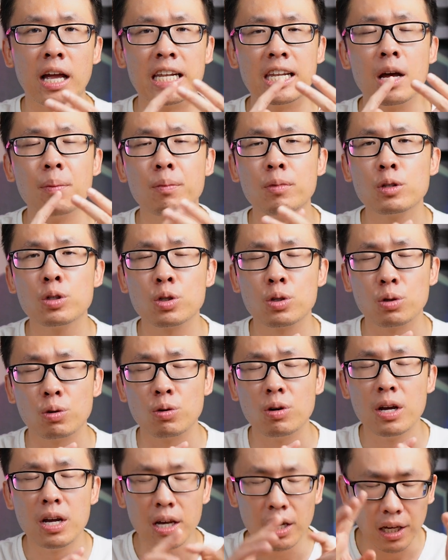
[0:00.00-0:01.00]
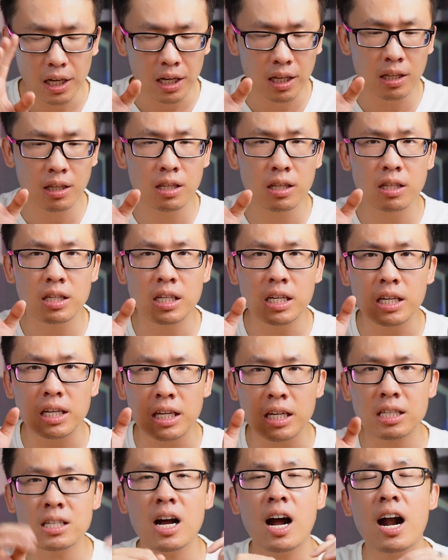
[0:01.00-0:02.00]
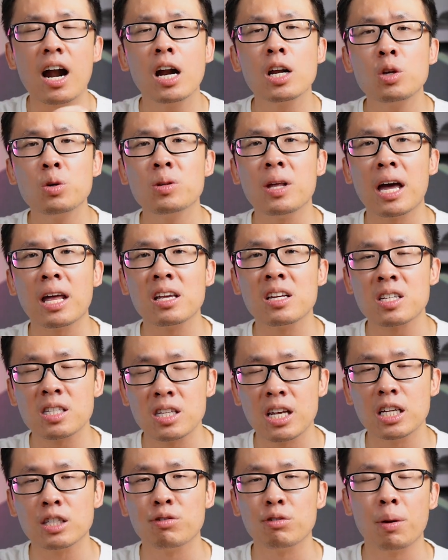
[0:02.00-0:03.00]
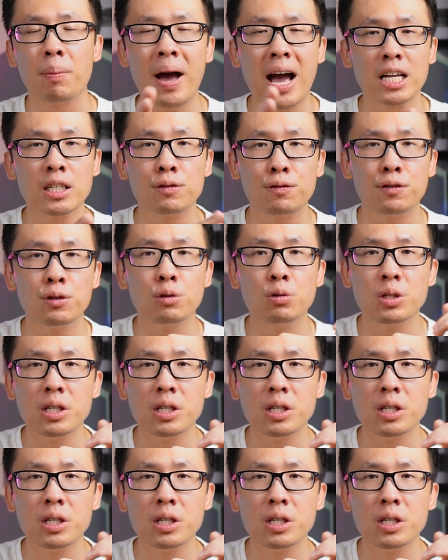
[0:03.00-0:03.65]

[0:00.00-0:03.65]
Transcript: and number 2 in the entire United States for the past few